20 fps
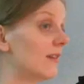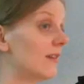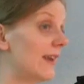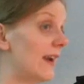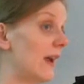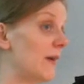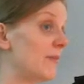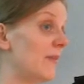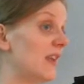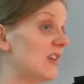
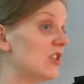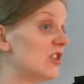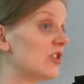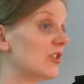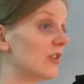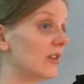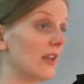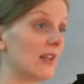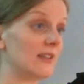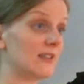I
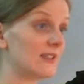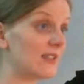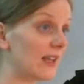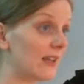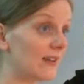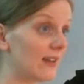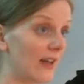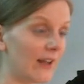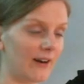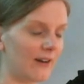mentioned that
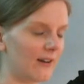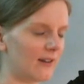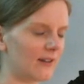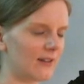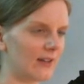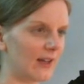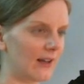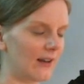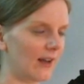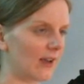said
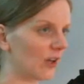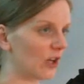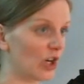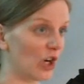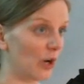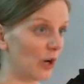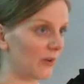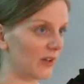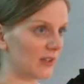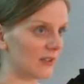that
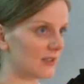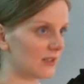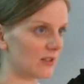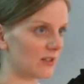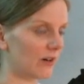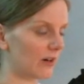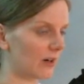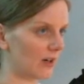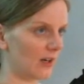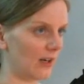economics is
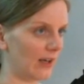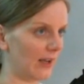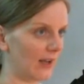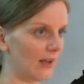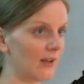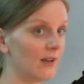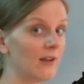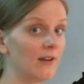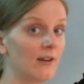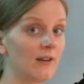hardly
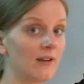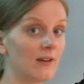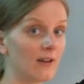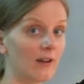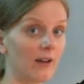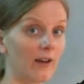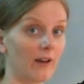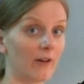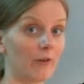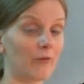
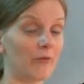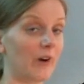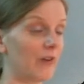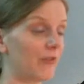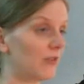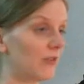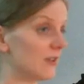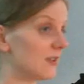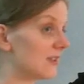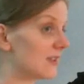
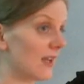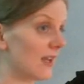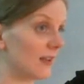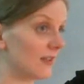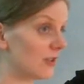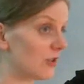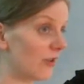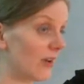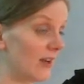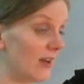referencing
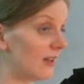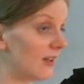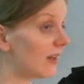to anything